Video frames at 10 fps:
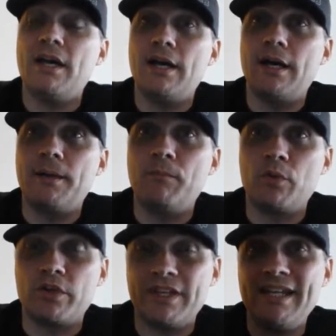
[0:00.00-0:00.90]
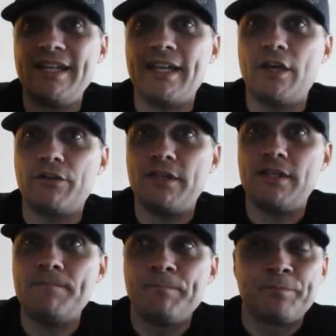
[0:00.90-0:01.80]
when you're eating
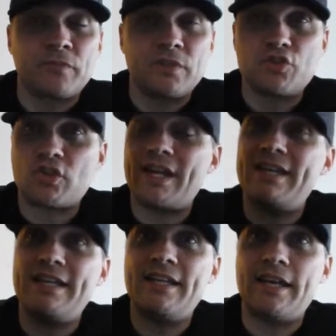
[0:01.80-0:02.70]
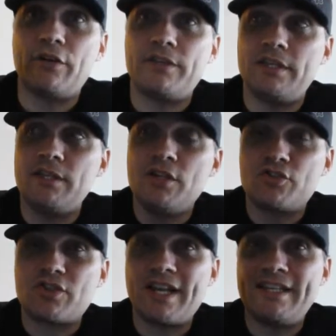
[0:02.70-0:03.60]
healthy, trying to get healthy,
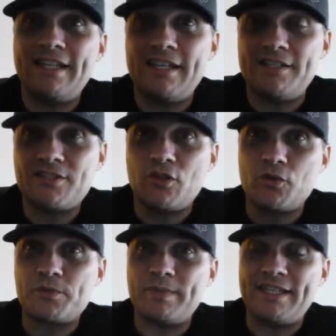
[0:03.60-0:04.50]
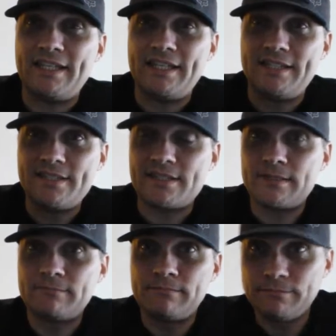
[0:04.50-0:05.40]
trying to get into those bikinis.